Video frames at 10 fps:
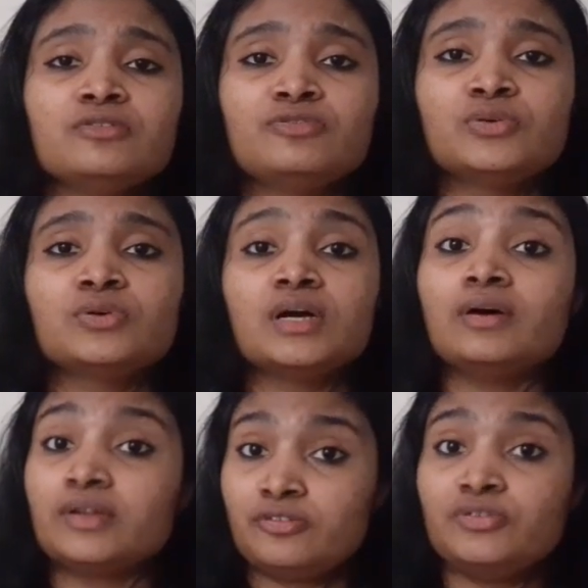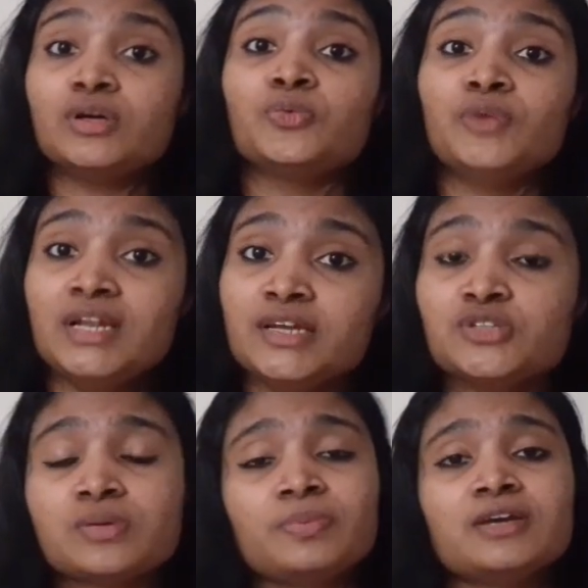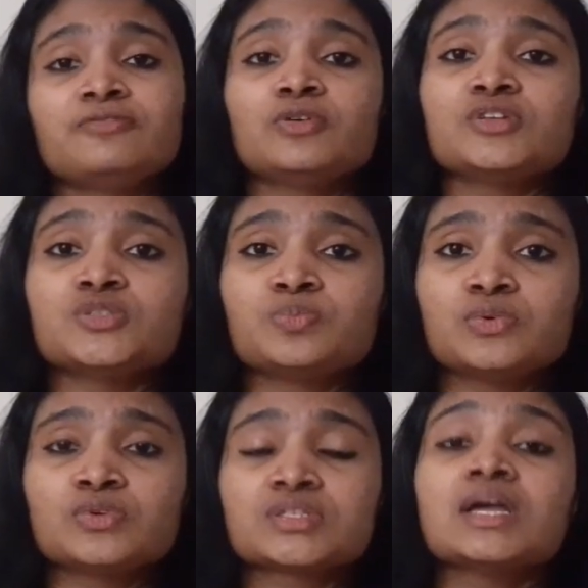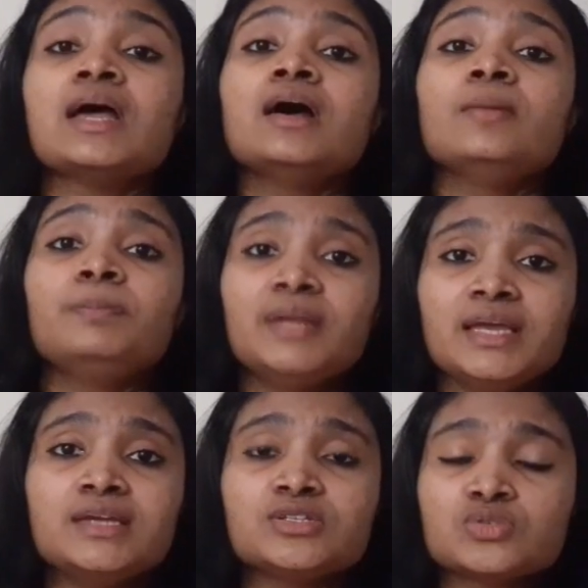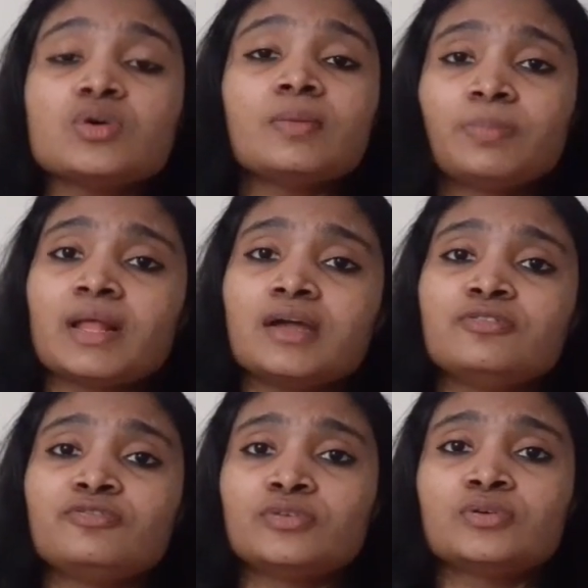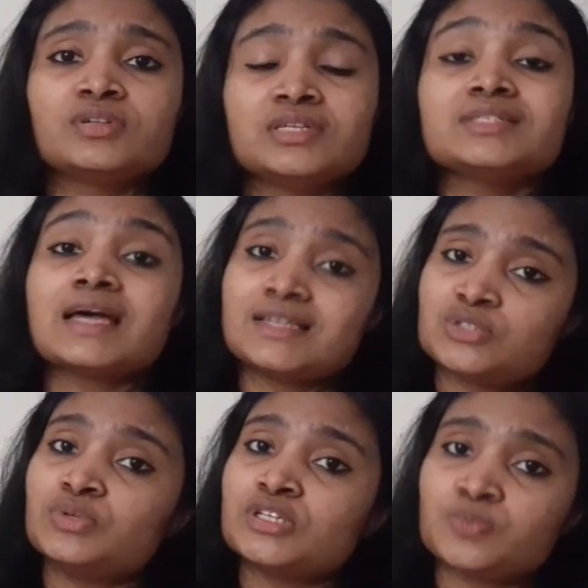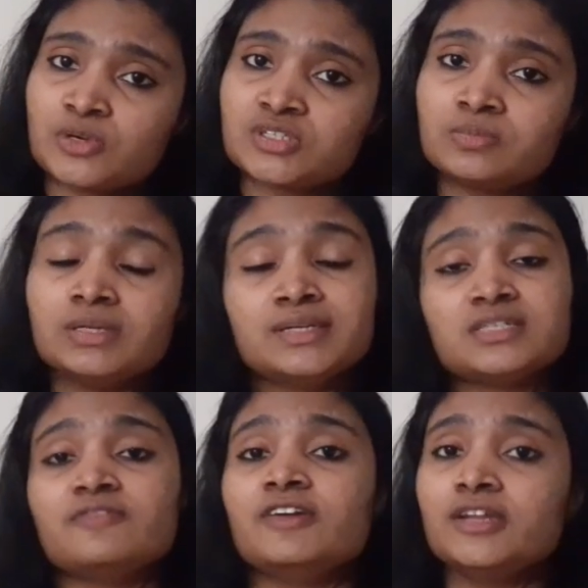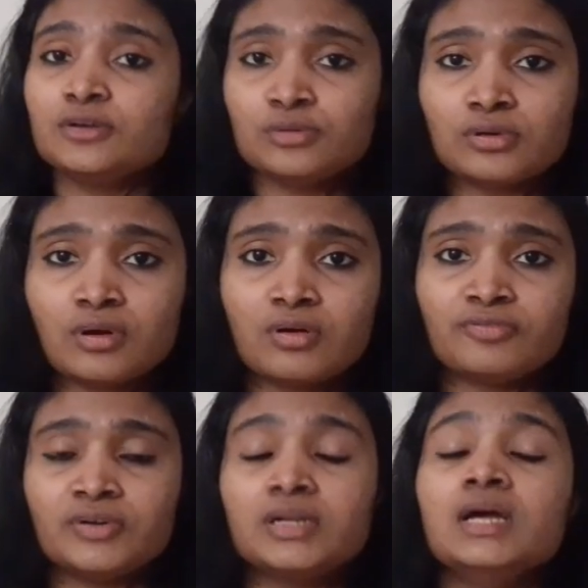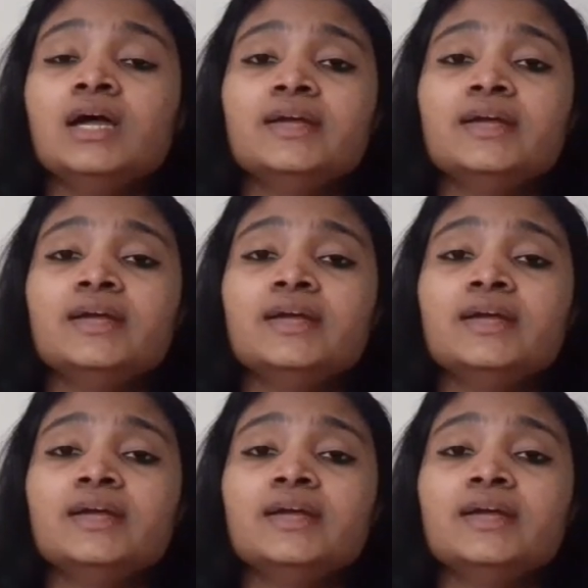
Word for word: for or if you are willing to apply for this post, please do apply for this as soon as possible. It is a very good offer.